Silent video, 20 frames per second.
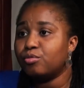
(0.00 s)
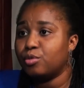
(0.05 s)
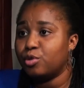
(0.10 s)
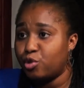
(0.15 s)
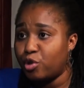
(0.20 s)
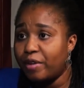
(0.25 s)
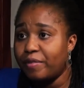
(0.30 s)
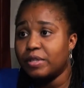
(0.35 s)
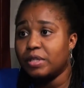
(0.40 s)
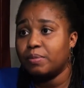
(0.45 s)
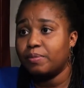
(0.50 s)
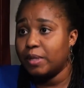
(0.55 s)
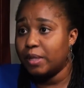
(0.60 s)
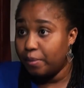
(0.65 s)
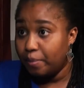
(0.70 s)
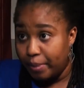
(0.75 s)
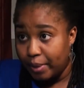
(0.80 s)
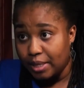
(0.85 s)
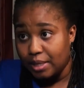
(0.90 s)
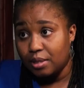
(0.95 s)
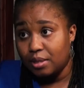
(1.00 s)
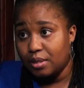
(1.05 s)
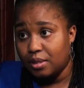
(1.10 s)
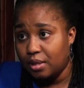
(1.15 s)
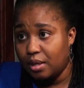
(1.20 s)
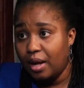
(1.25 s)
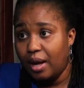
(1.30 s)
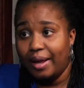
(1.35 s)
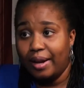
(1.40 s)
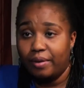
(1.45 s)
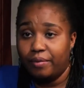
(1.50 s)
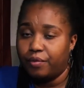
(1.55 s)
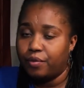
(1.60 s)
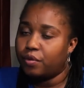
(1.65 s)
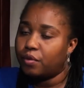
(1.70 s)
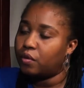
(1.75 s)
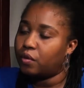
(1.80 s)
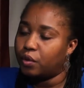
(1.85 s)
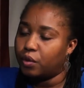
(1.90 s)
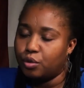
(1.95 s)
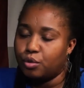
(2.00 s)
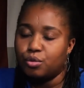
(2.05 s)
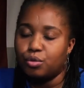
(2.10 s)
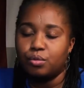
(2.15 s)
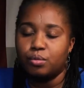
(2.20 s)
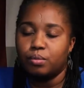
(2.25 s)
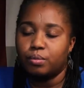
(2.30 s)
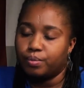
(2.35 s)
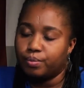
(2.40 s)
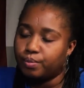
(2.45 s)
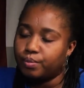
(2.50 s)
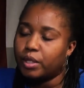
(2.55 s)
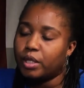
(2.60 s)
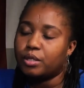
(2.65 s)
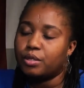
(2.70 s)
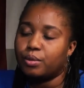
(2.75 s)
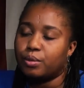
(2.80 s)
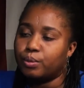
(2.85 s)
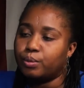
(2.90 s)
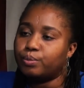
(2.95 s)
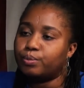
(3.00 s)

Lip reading: striving to be the best at everything that you do. That's it.